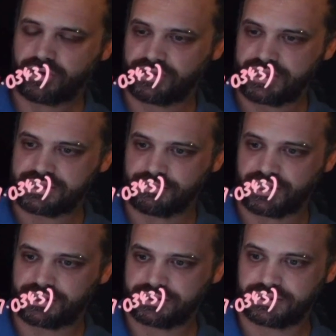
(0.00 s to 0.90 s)
These are
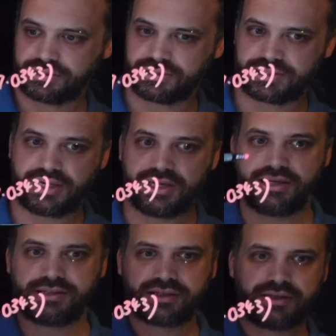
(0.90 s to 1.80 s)
my
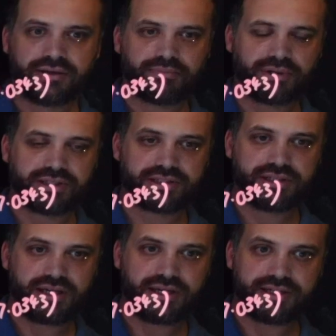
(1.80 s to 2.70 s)
skis. My
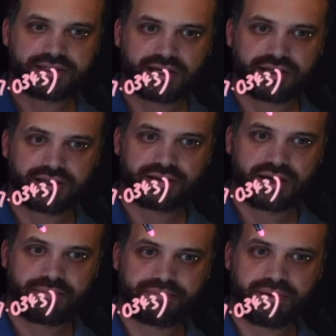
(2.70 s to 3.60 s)
skis are going
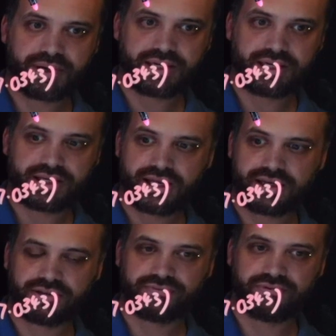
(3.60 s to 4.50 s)
to be making an
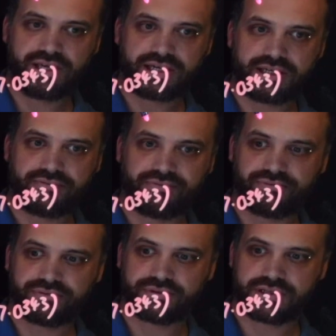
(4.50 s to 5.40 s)
angle of negative
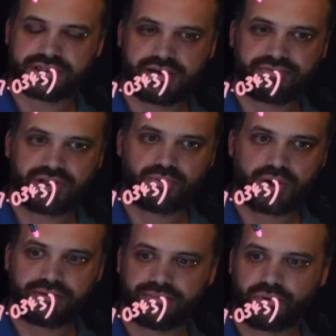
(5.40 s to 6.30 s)

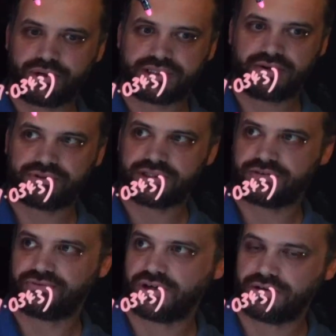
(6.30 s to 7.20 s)

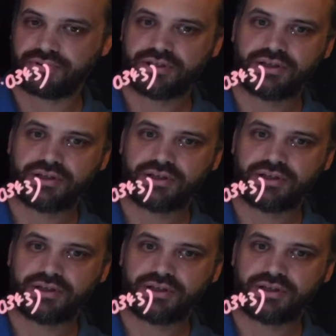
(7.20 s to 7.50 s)
71.765.